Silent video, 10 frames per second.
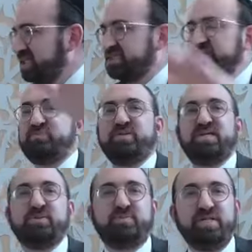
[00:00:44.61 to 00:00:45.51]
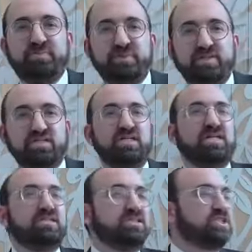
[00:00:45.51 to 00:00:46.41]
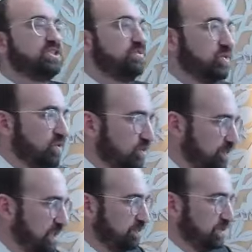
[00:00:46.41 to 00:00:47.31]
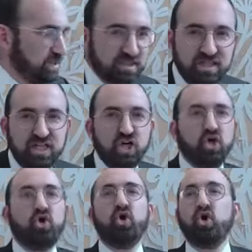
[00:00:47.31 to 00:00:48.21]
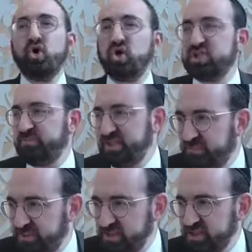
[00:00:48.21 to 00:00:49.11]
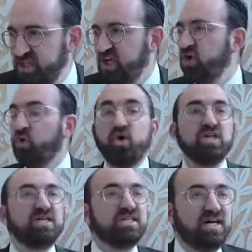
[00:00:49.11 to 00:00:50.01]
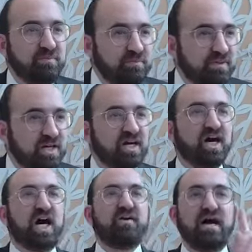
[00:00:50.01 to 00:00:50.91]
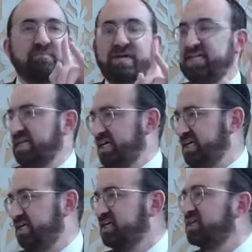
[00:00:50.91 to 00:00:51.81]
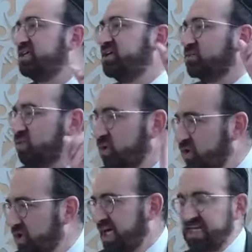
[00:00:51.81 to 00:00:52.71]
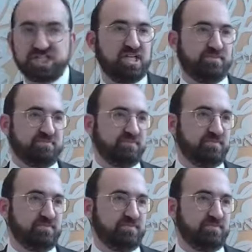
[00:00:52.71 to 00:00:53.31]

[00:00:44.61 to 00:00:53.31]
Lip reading: The big people, the small people. All the people. All of them are Hamelech. They're all Hashem.